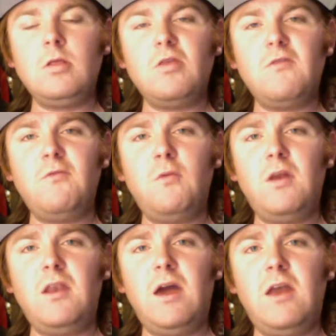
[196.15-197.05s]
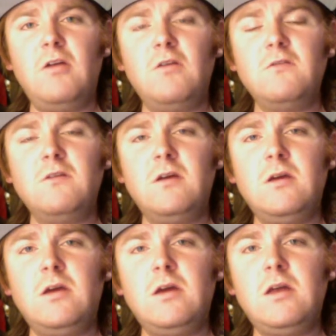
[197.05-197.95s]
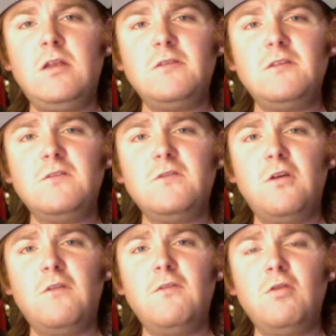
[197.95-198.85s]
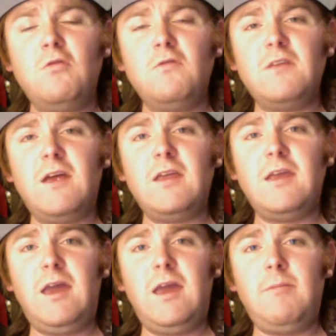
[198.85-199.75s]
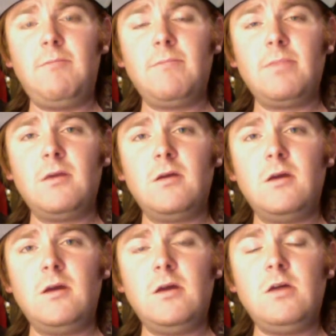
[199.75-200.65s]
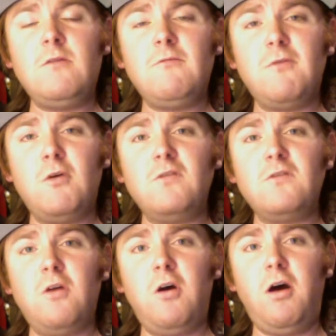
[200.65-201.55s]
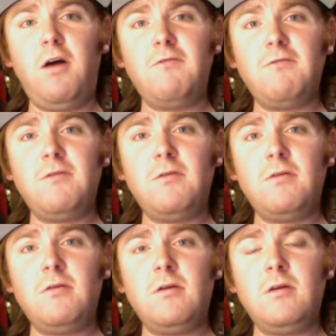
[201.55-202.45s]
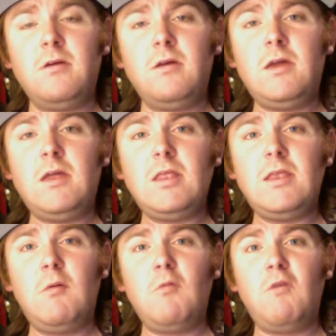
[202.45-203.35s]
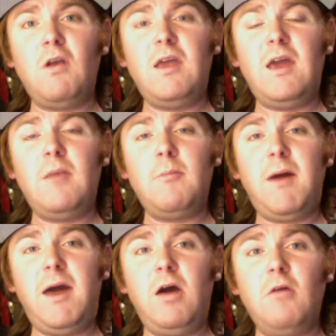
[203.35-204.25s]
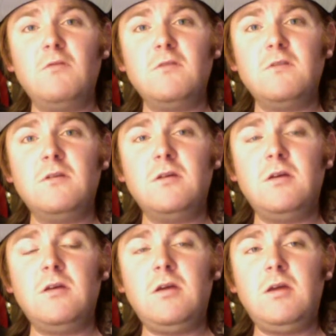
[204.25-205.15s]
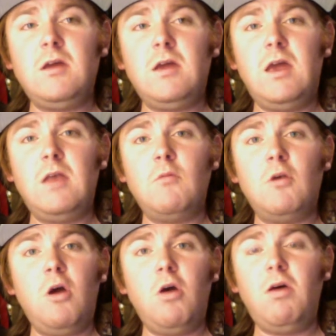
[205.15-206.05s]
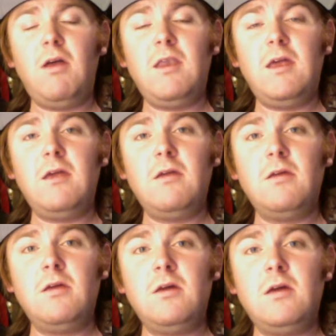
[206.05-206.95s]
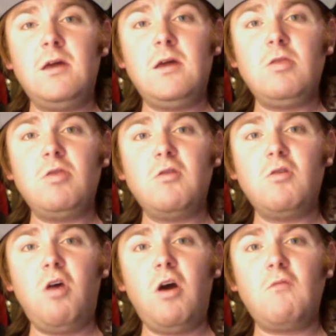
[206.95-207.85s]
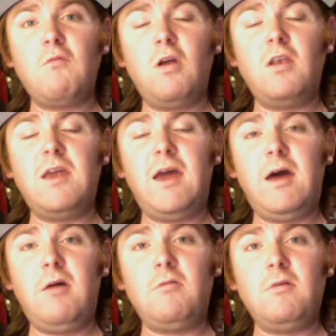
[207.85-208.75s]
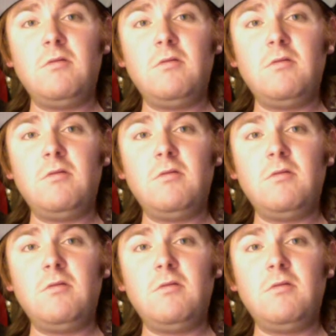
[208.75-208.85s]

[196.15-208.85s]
The 49ers deserved to lose that game. First off, they were running out of bounds and were not letting the clock run down.